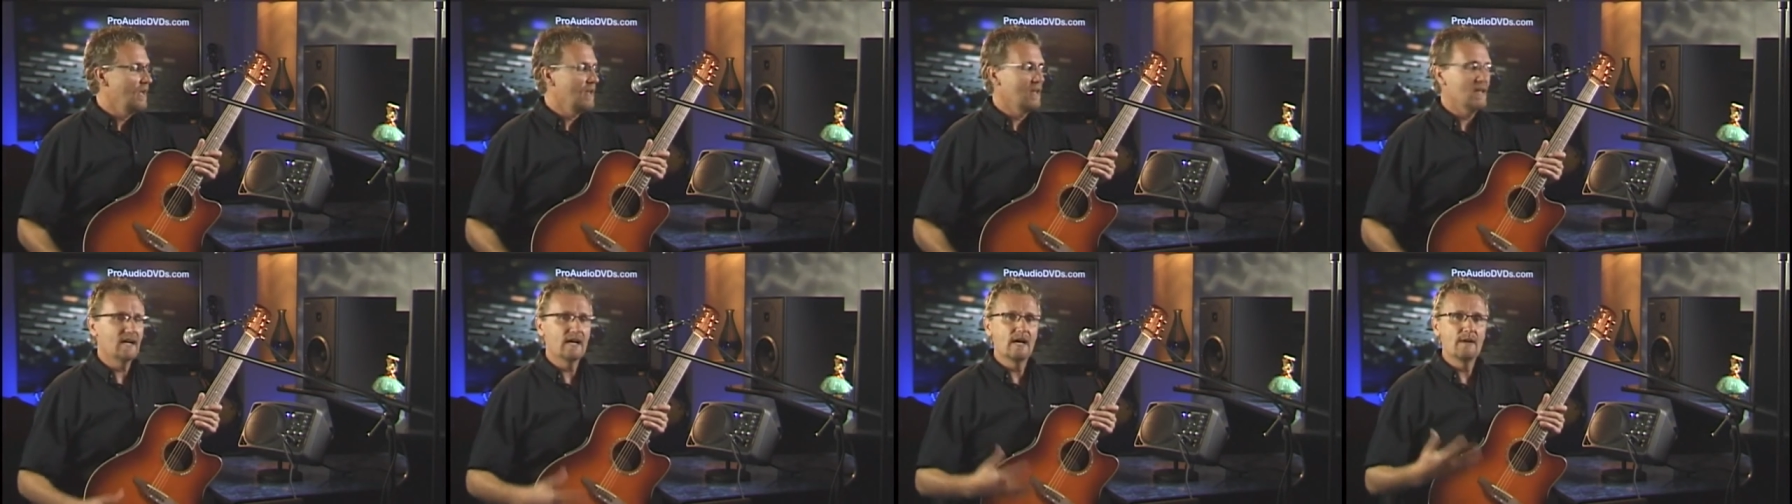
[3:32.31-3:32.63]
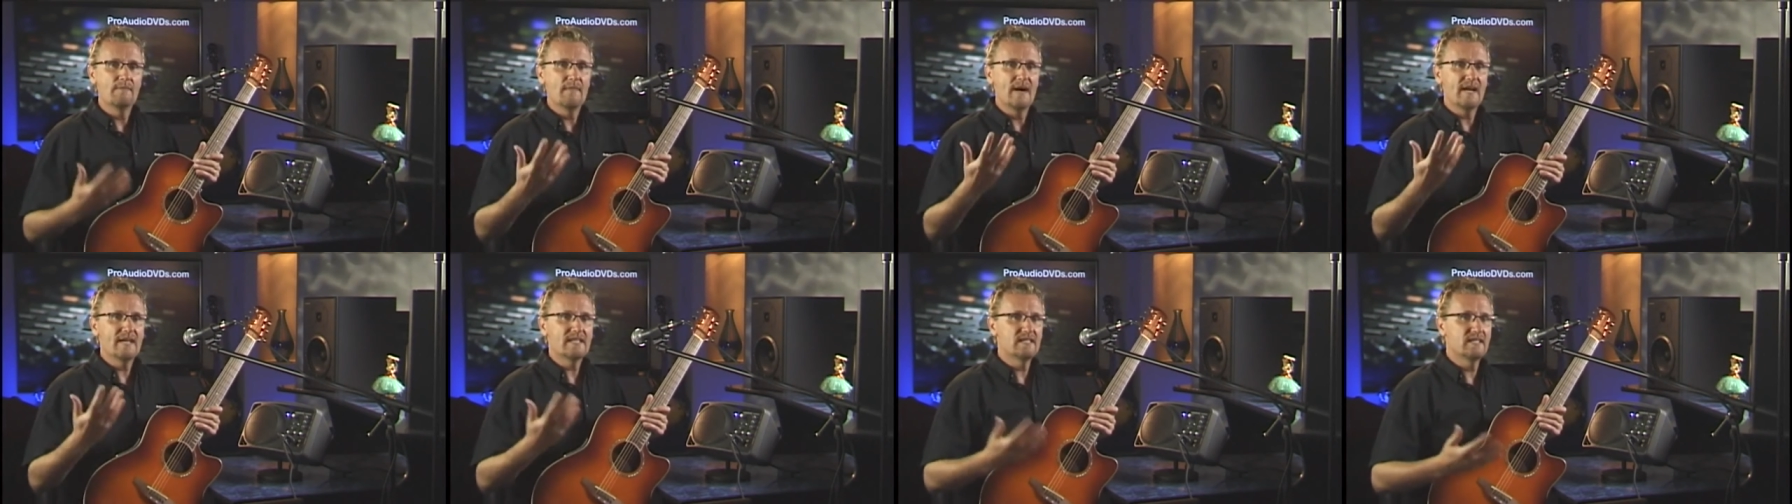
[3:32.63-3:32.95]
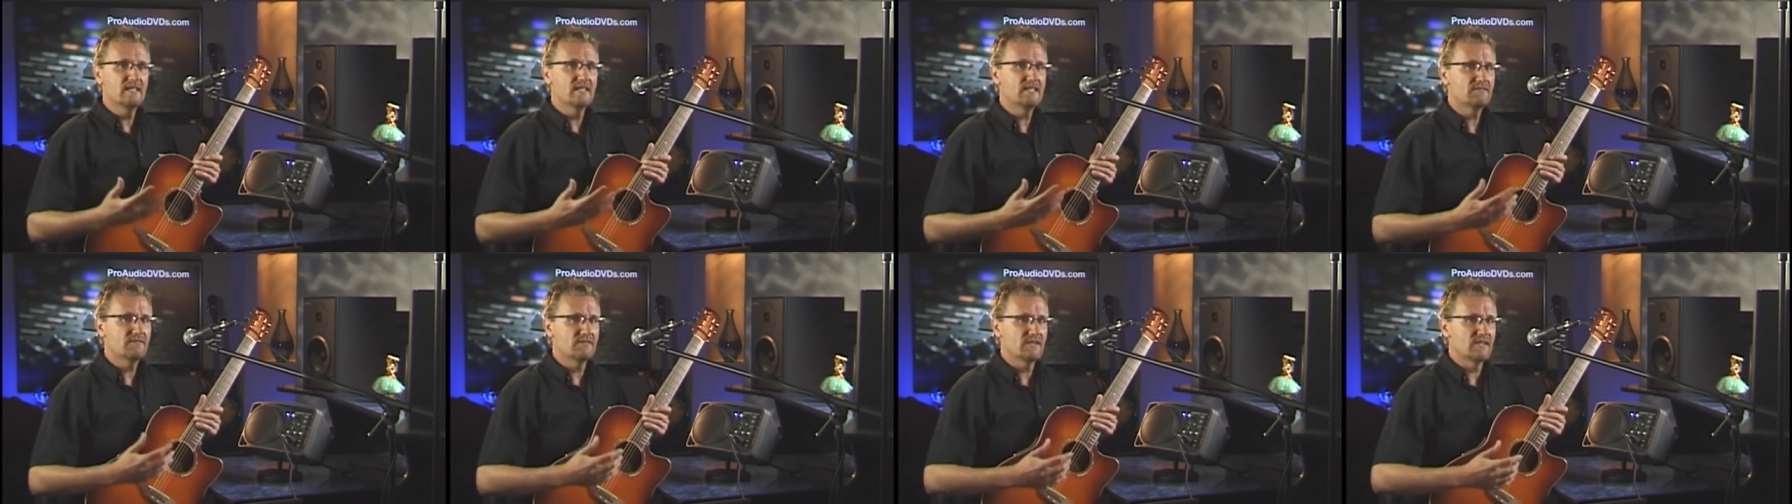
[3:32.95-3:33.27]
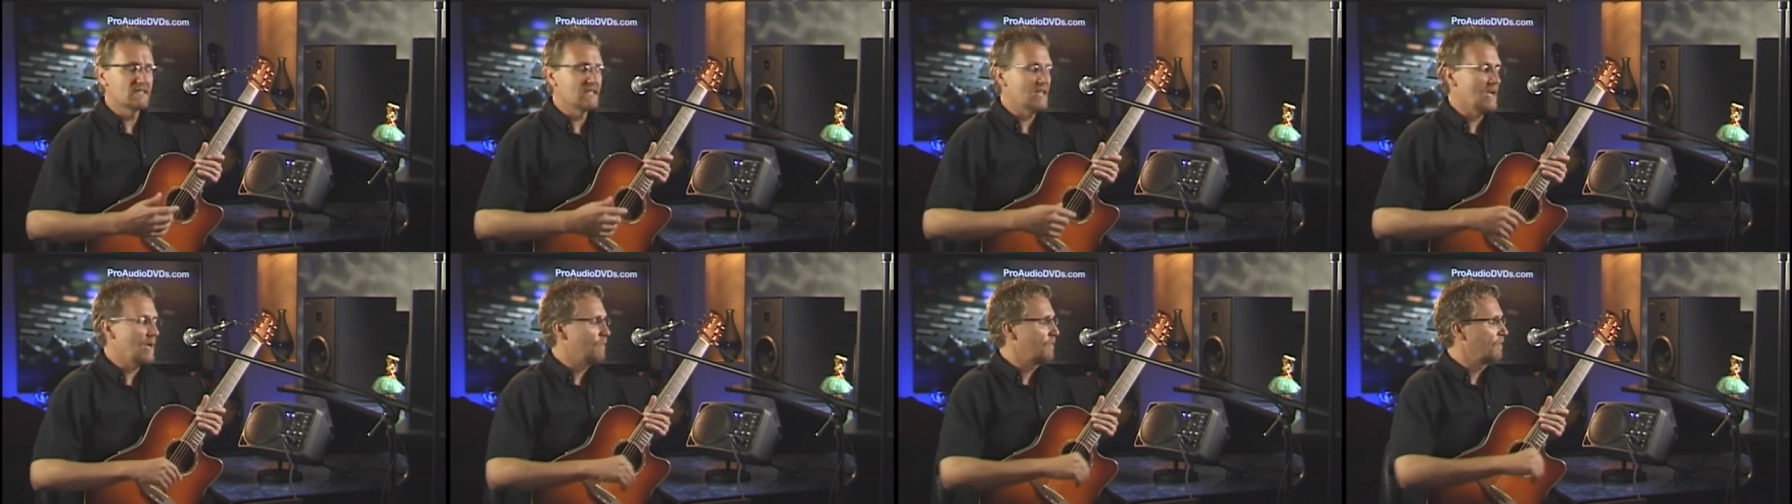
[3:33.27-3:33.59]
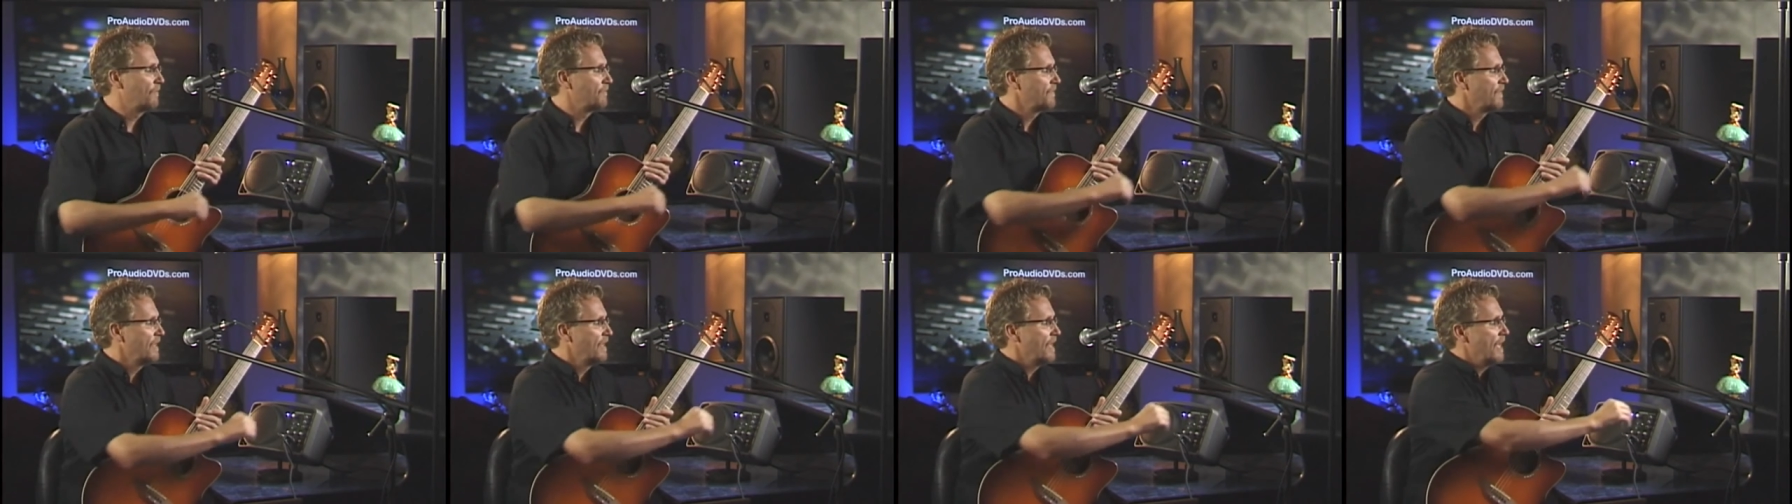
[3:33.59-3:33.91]
Like imagine this for
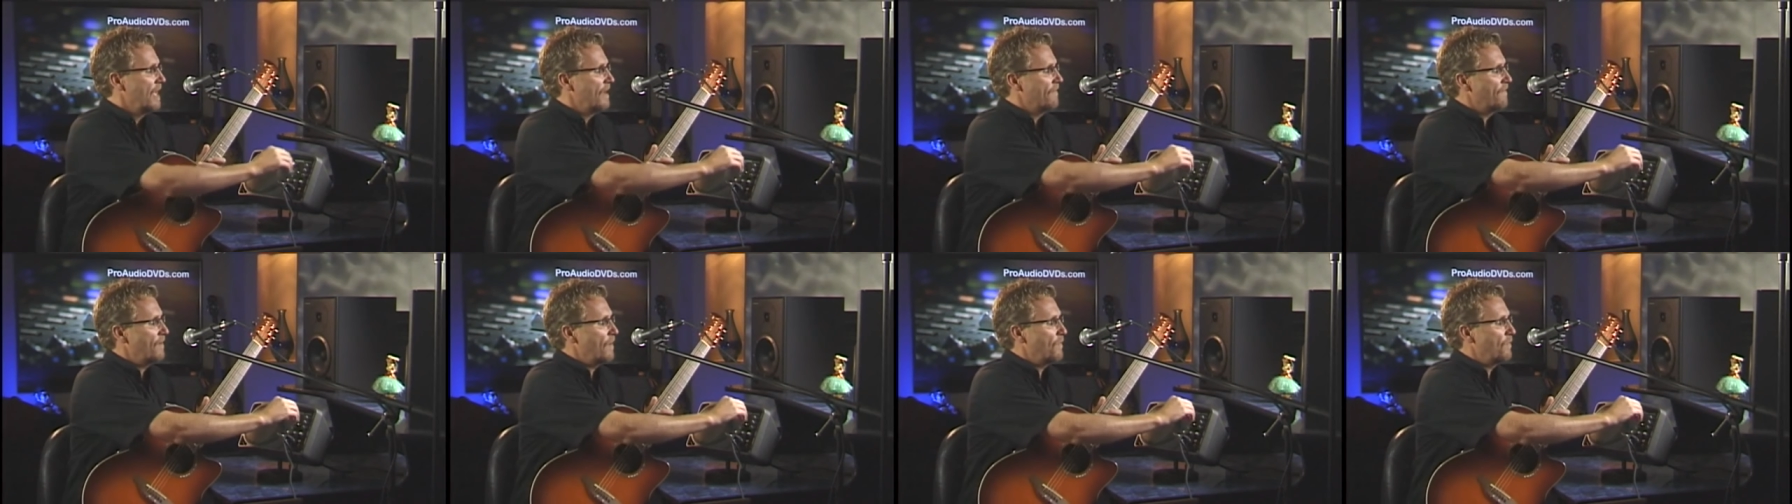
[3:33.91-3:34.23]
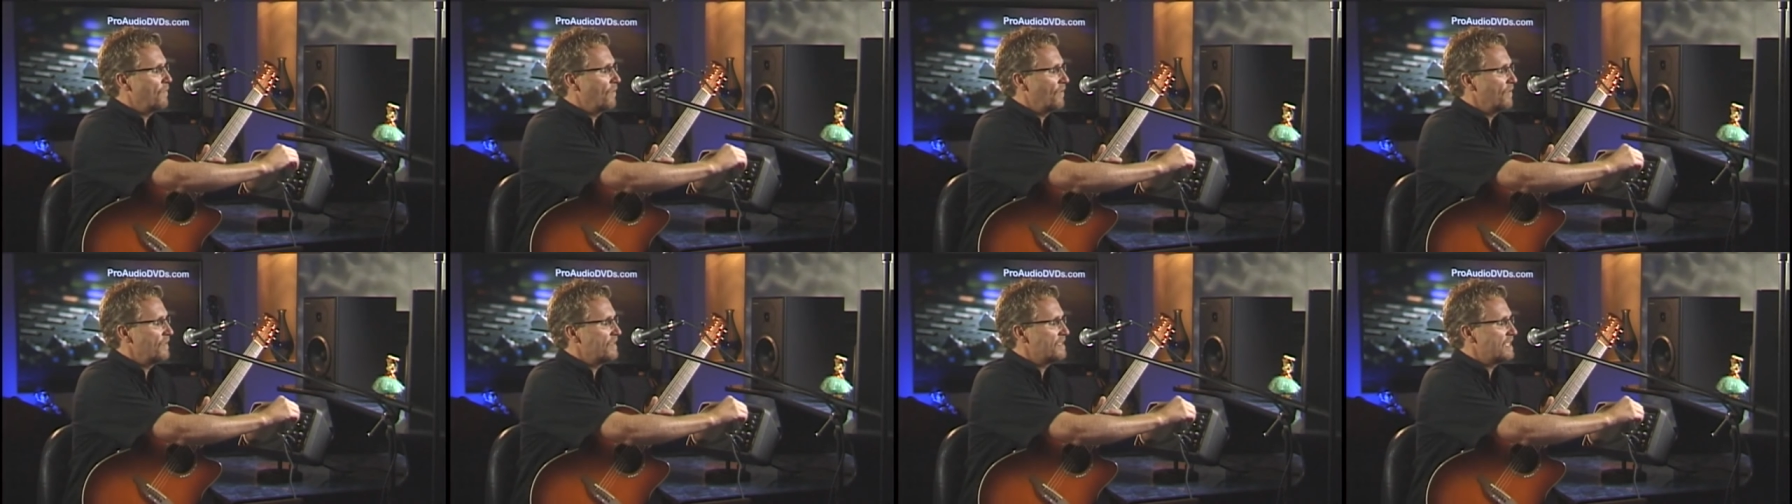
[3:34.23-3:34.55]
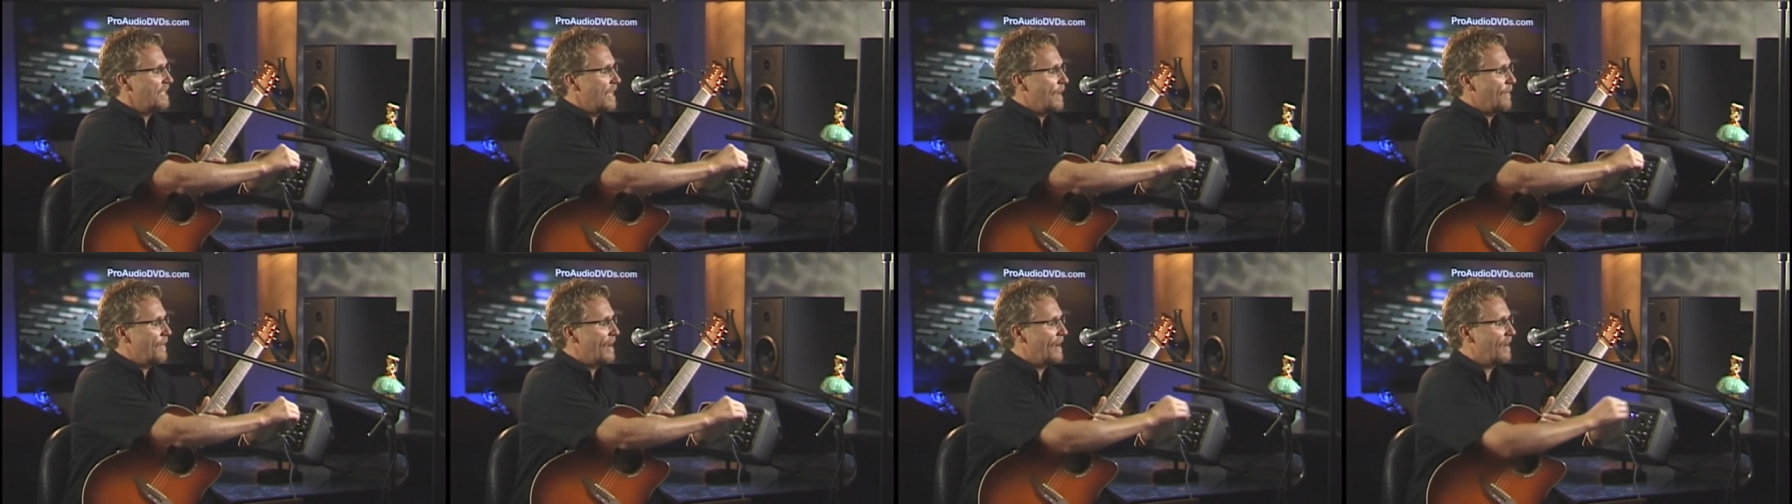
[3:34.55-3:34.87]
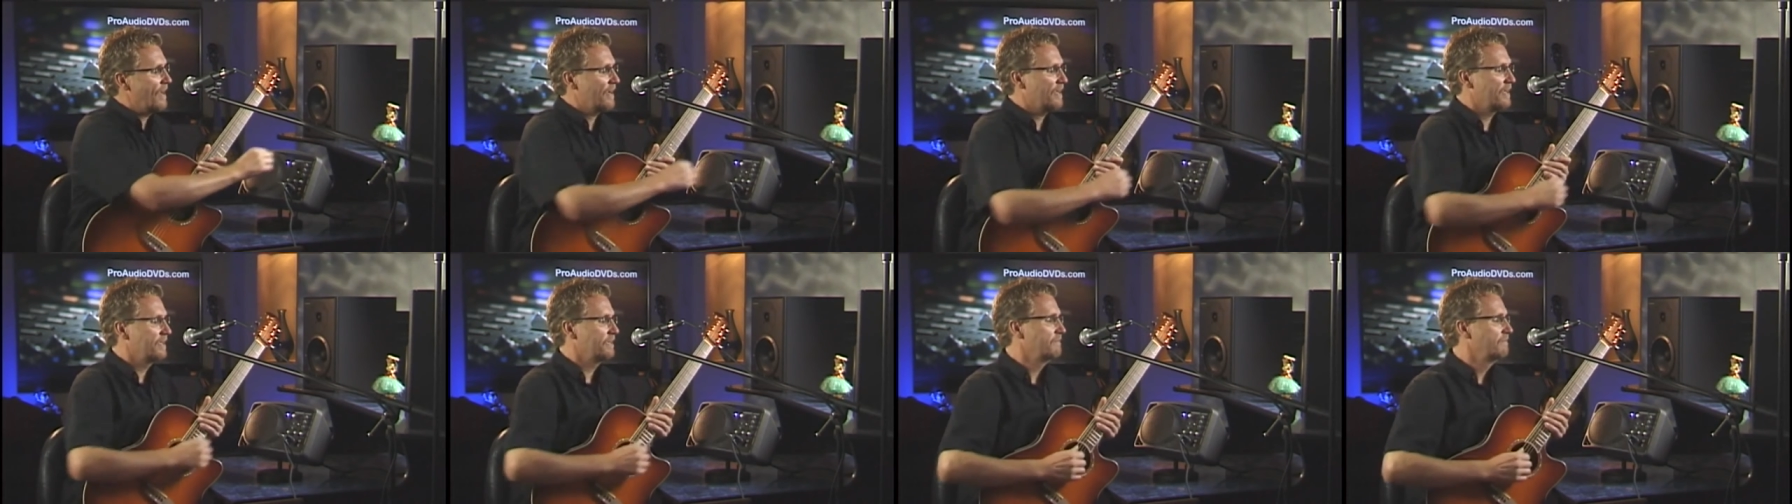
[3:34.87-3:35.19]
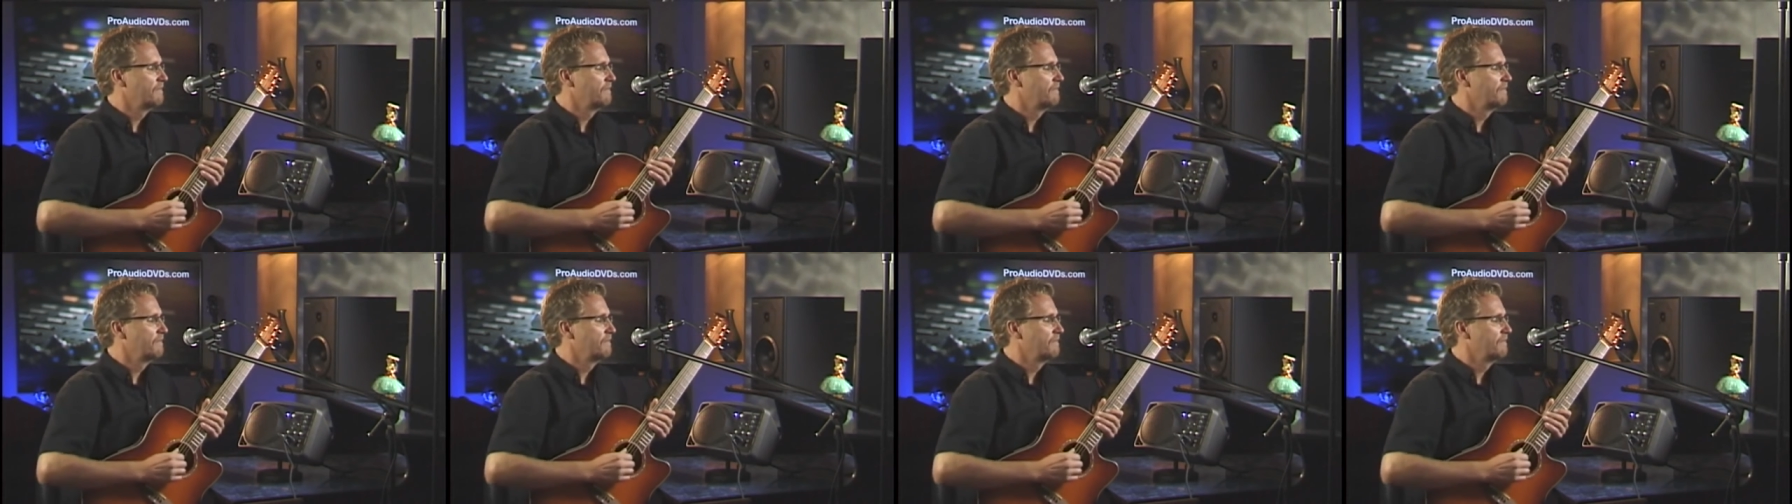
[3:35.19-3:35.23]
example. If I brought this up and I could